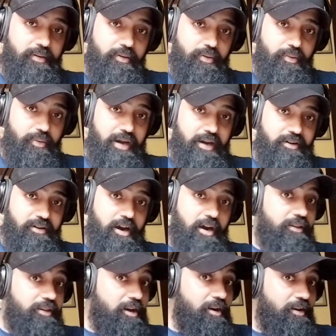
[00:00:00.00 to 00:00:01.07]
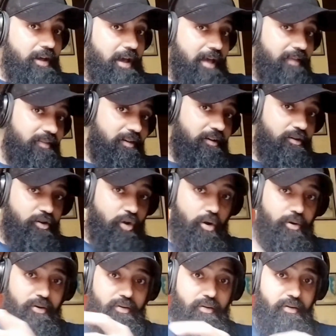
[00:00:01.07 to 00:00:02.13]
rate cut there and the
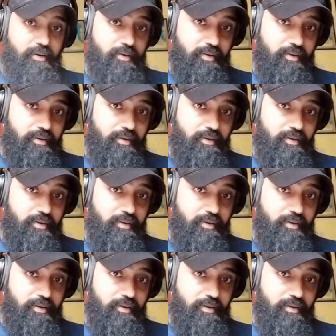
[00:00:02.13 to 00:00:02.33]
dollar